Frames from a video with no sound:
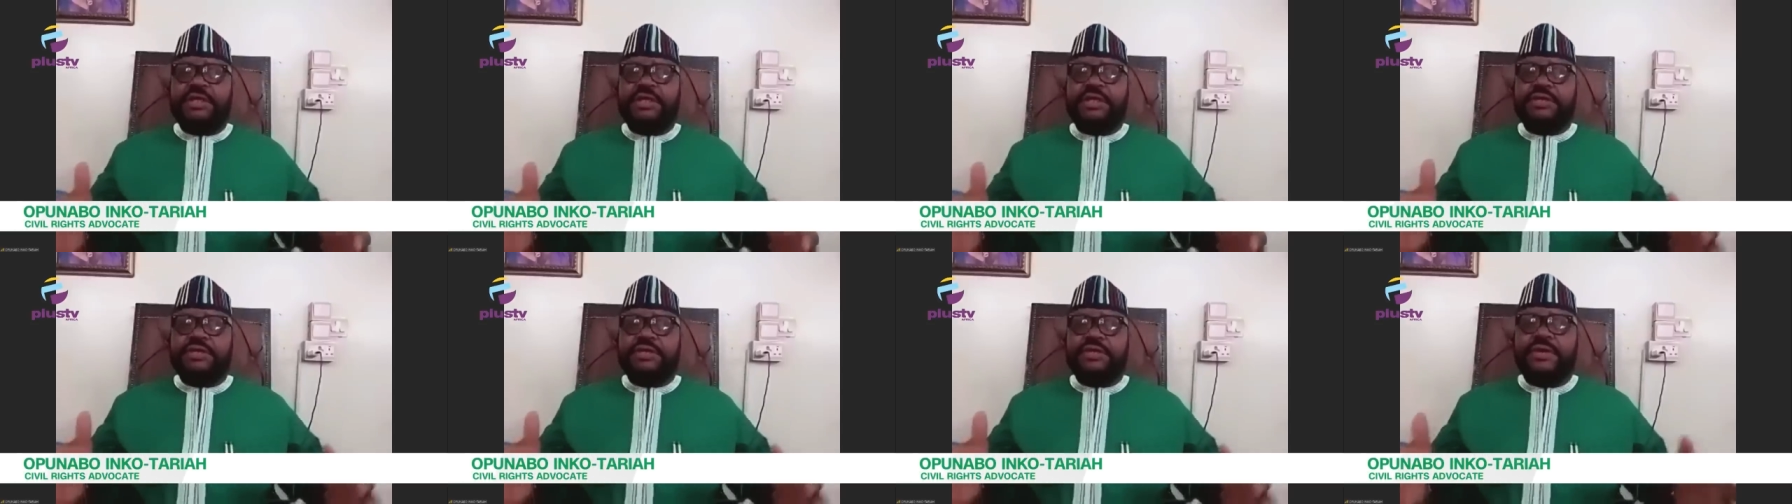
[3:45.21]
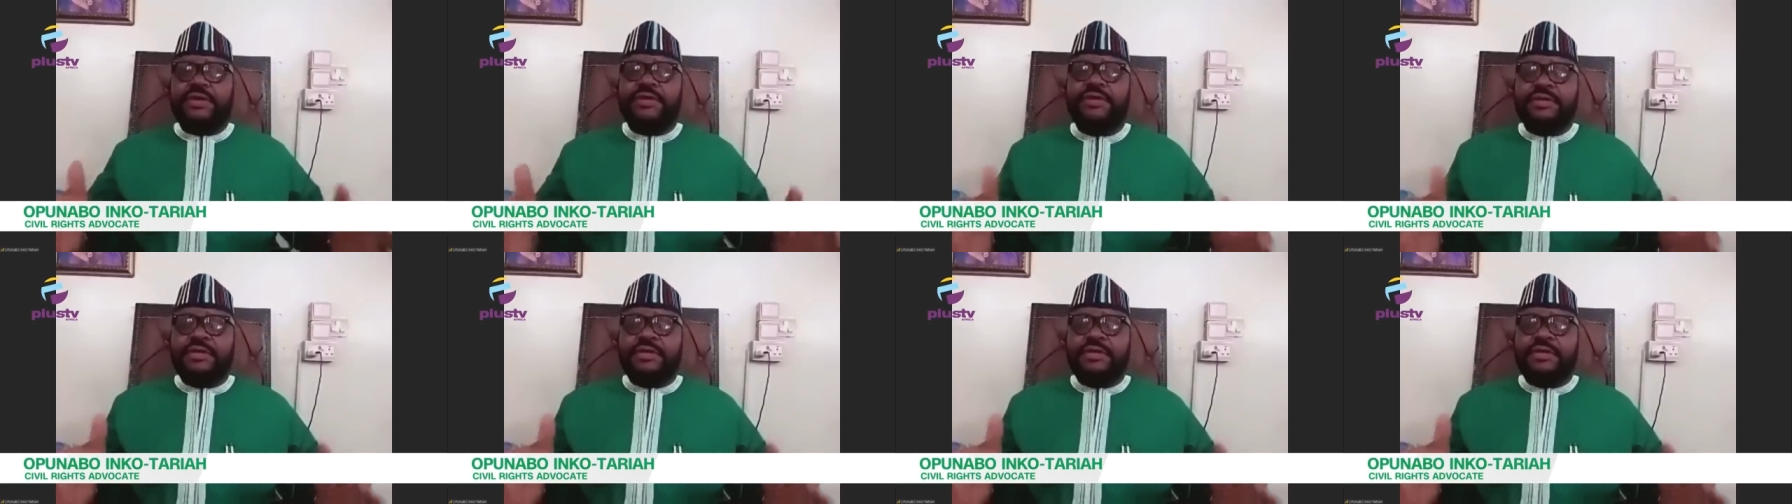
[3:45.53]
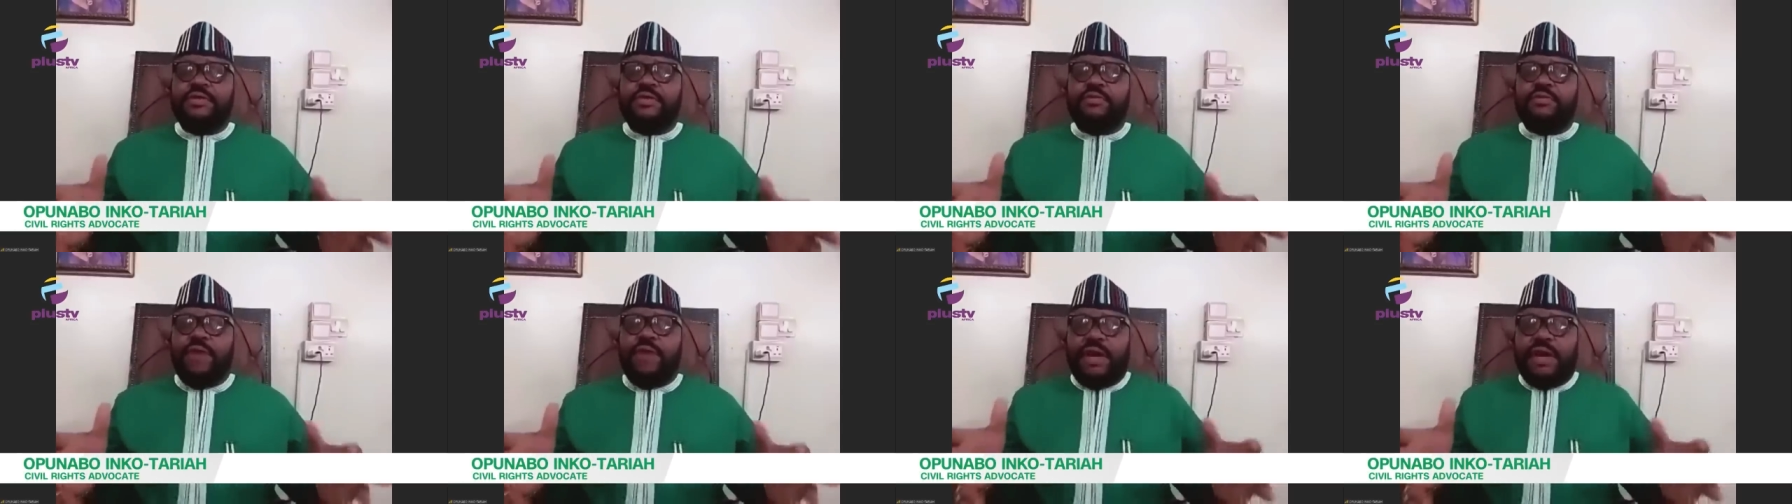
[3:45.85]
So
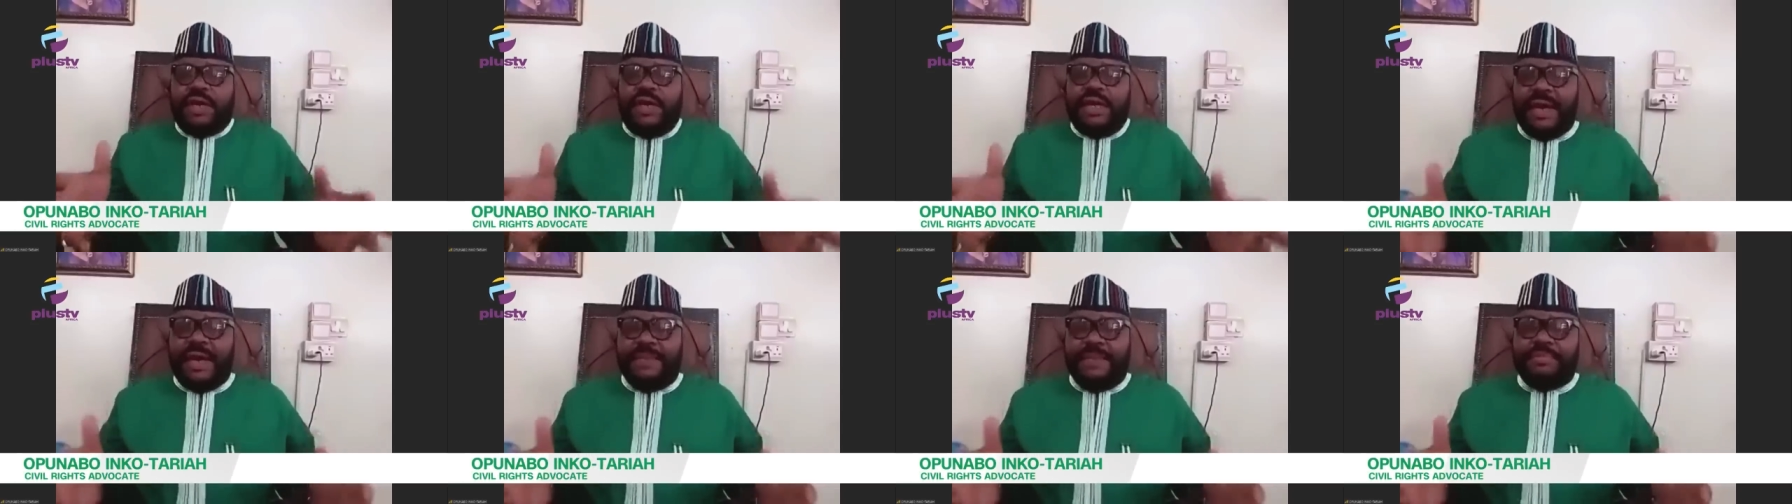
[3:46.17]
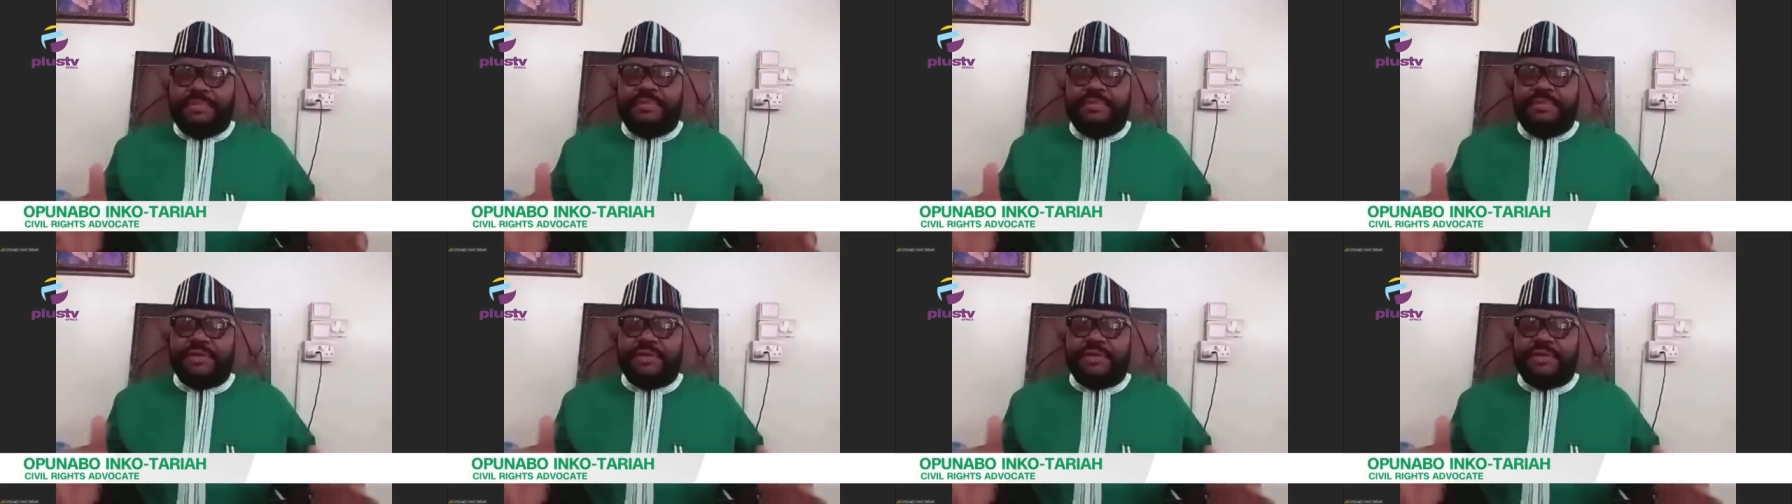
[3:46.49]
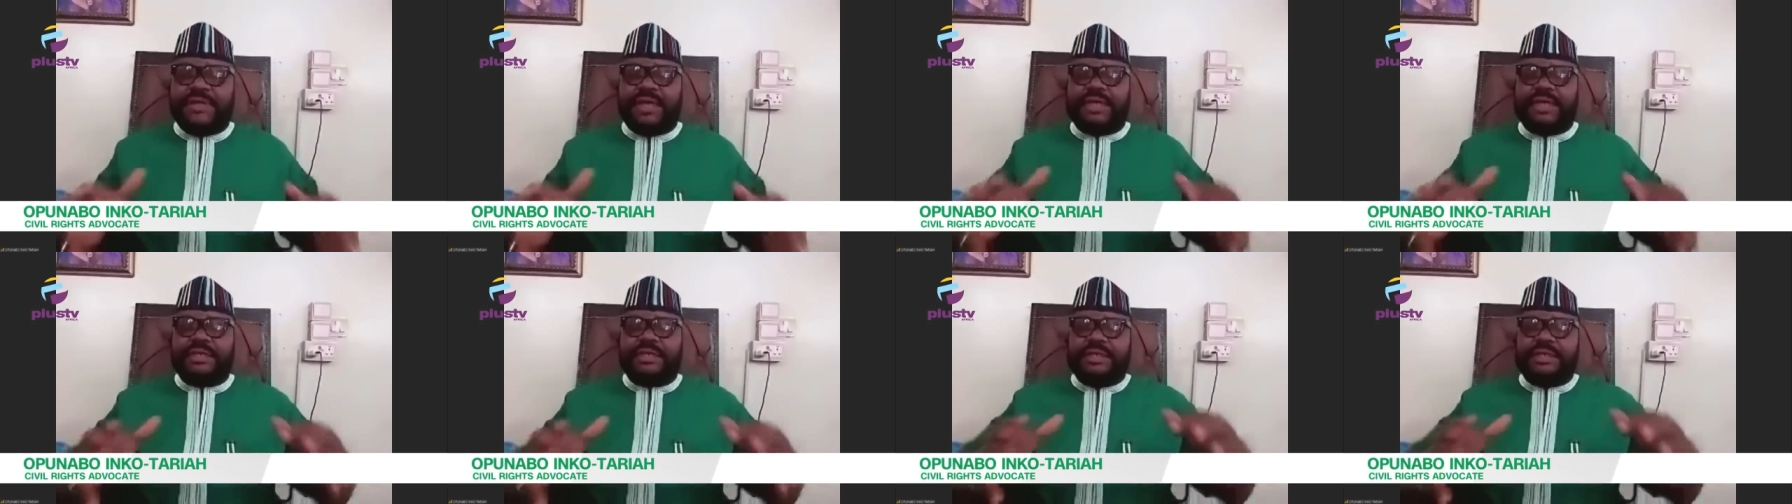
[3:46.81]
what really happened was
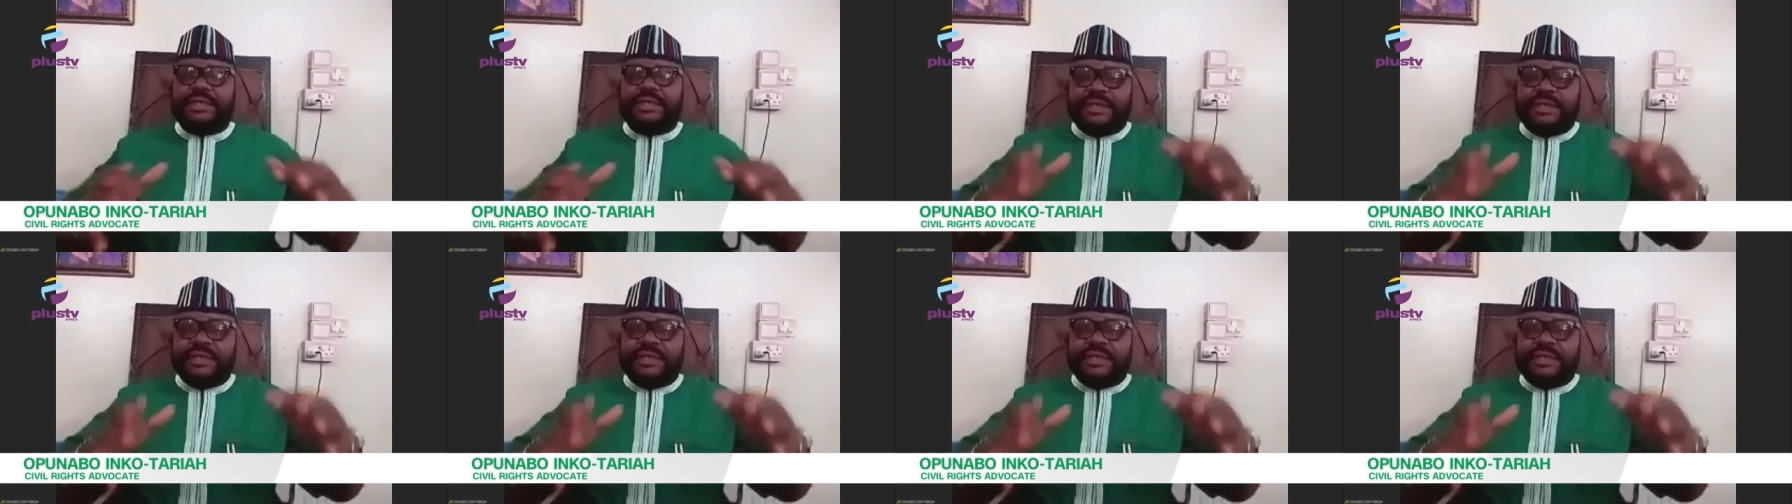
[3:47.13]
that